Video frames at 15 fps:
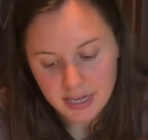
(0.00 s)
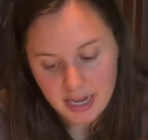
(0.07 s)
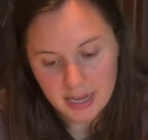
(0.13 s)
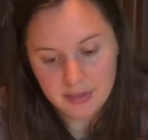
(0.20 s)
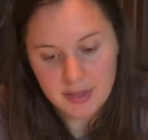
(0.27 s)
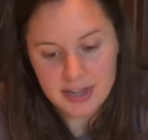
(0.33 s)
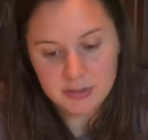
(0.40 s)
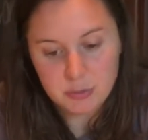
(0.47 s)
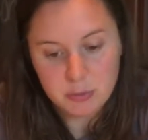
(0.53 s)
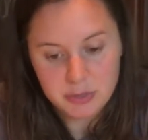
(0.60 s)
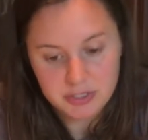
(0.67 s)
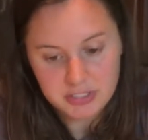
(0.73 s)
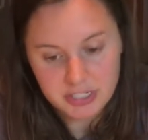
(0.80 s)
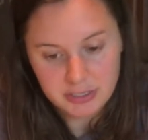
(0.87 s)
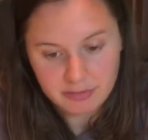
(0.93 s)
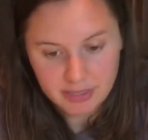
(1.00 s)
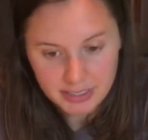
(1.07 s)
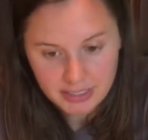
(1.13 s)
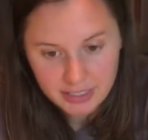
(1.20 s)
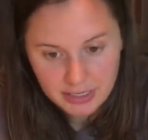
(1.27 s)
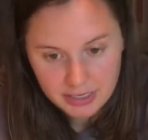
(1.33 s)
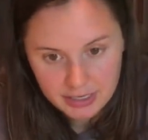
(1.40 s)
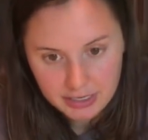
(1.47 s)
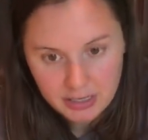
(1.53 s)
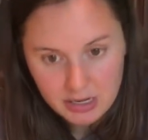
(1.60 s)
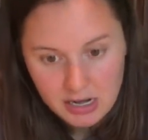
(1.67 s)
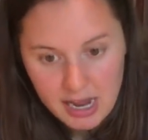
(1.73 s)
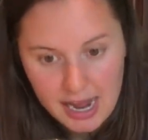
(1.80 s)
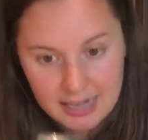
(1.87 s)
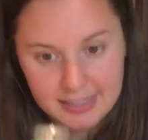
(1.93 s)
and that's what we're seeing right here
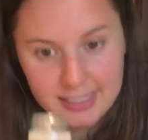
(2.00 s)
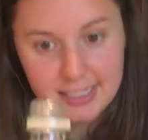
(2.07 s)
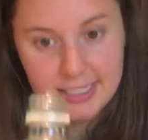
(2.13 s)
as it